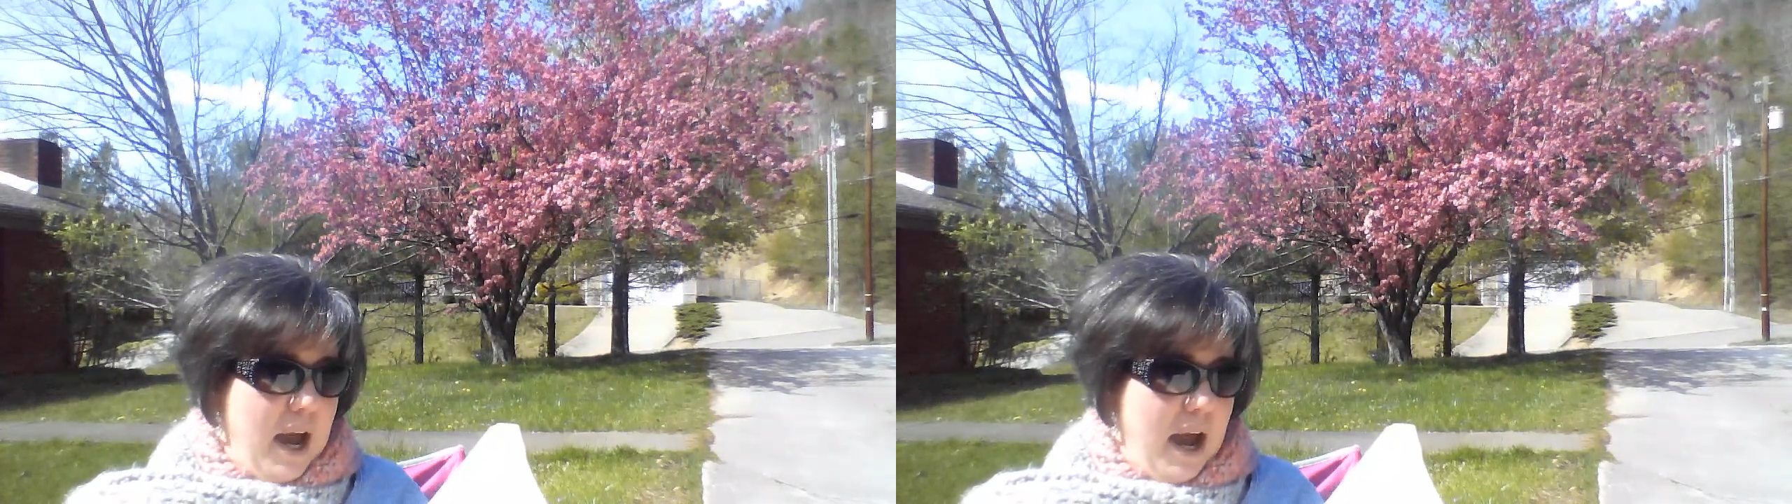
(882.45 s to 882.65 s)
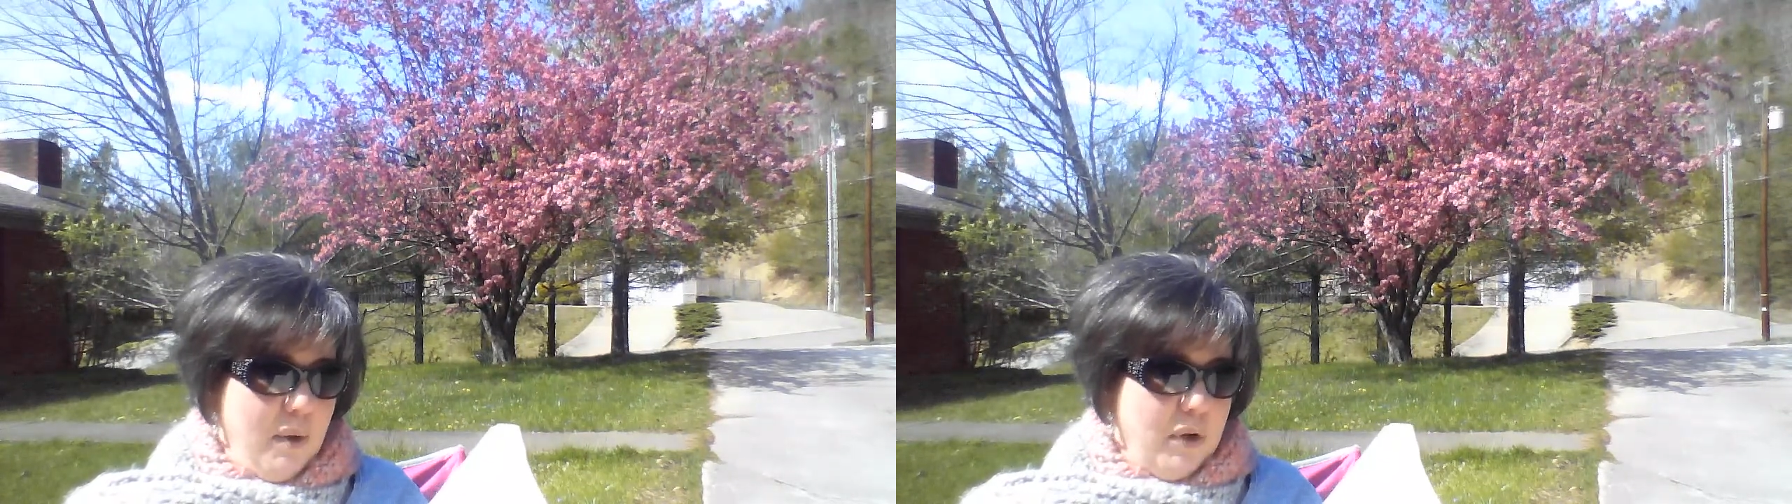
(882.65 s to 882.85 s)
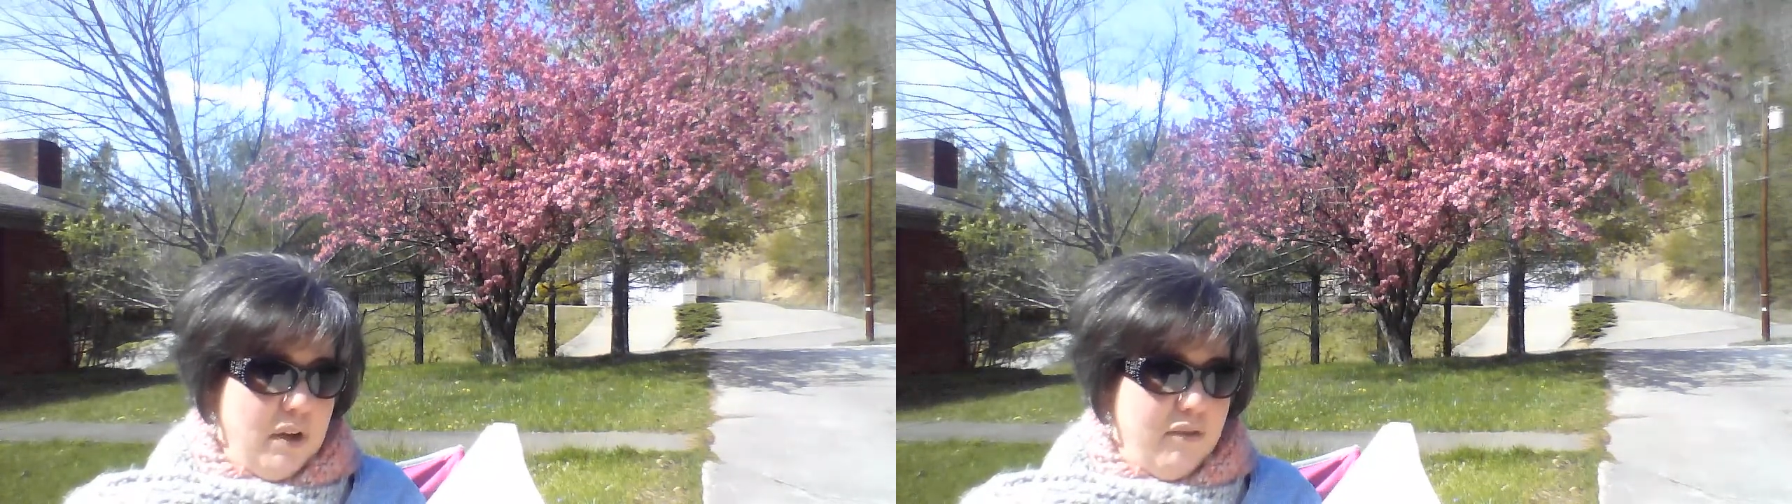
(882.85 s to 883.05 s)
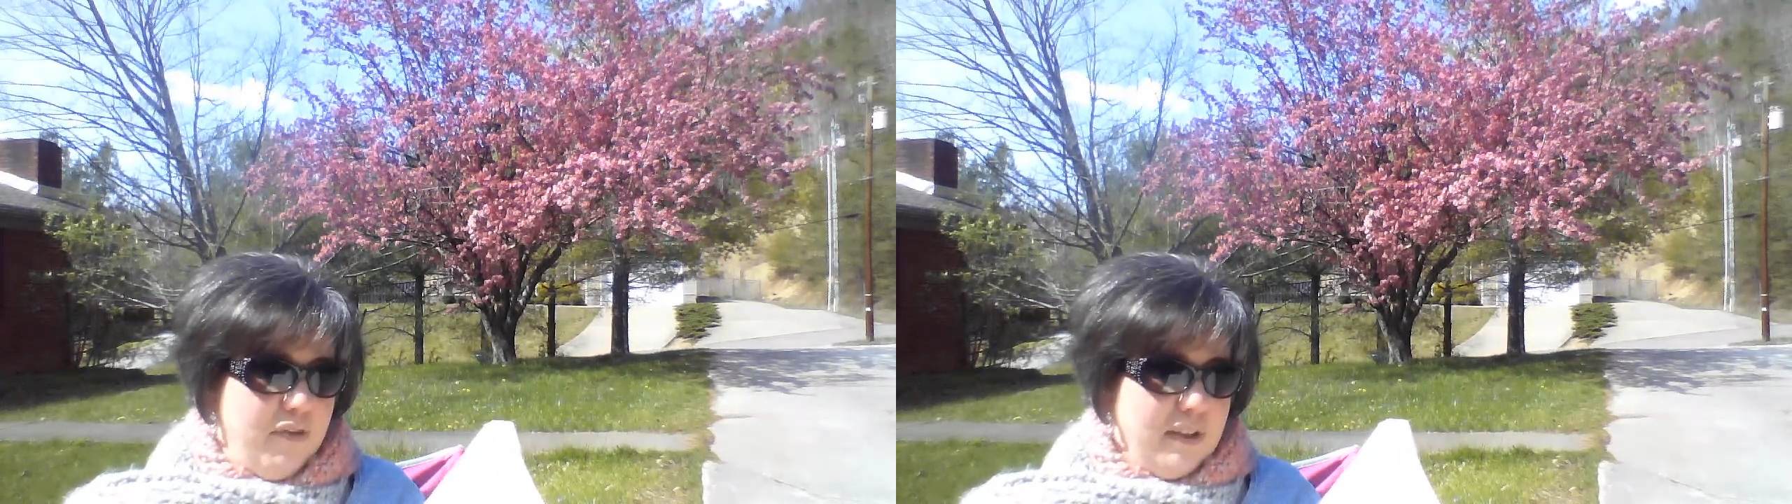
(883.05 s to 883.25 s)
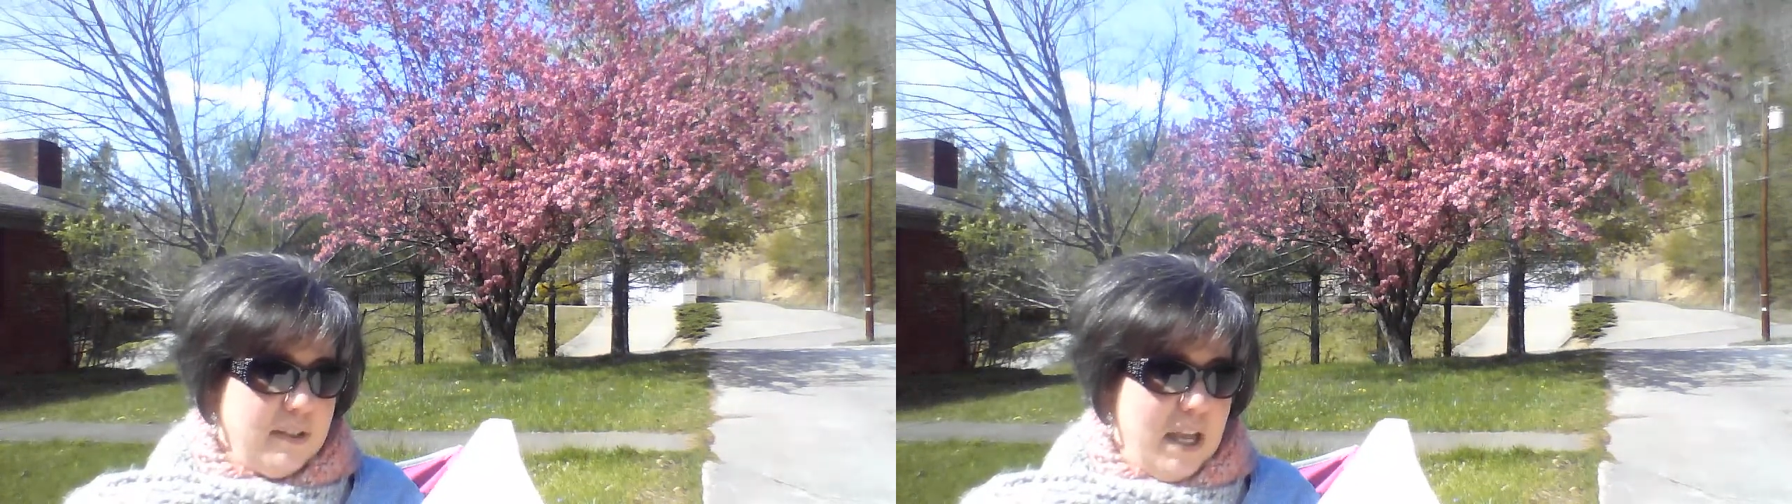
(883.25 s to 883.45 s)
"I wouldn't have
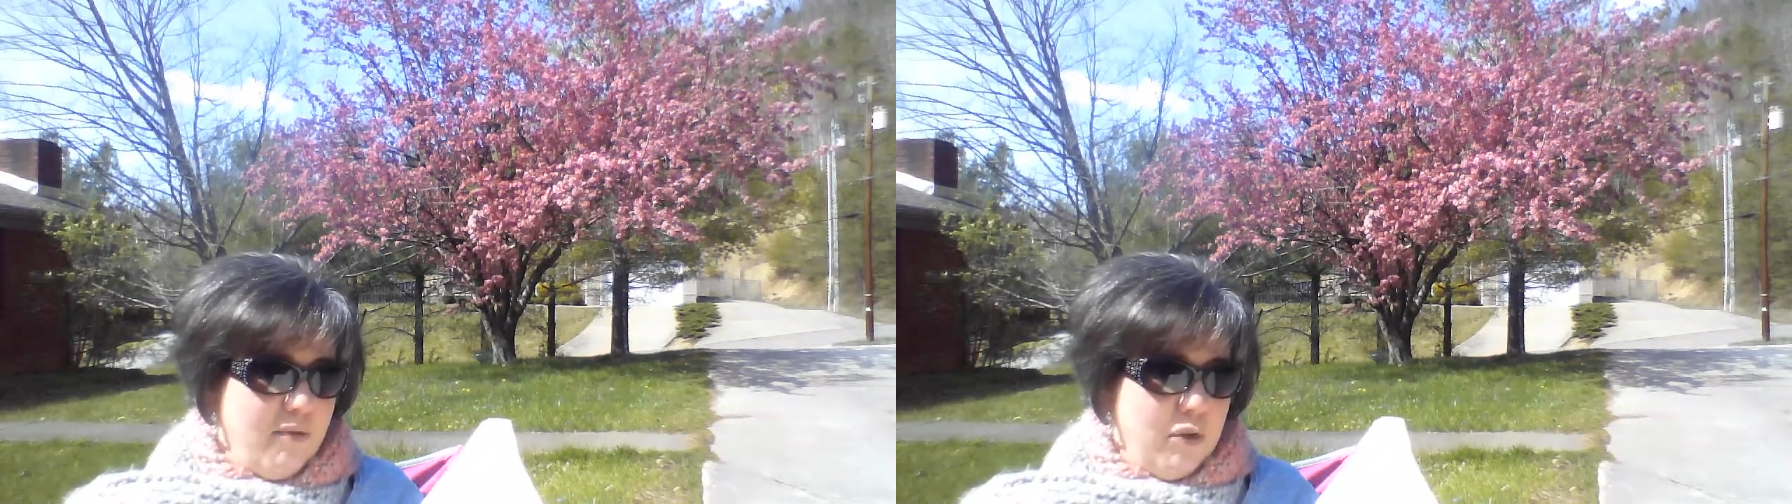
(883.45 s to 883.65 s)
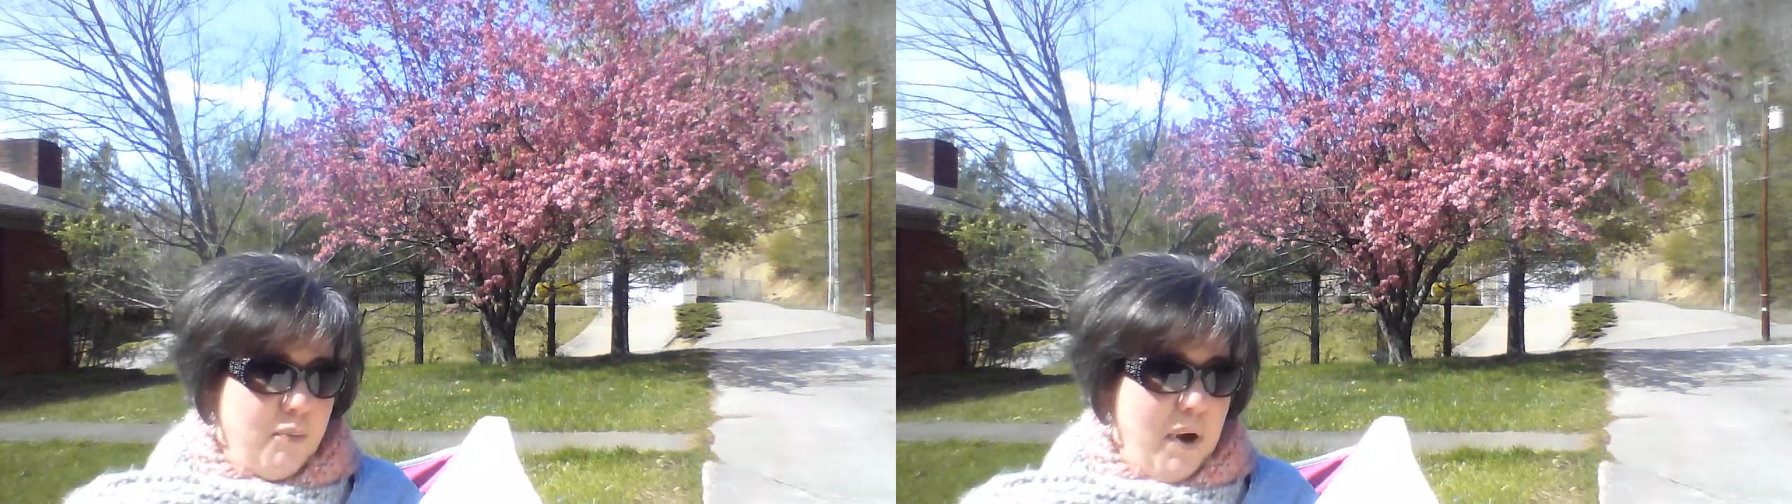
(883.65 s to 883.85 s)
felt safe with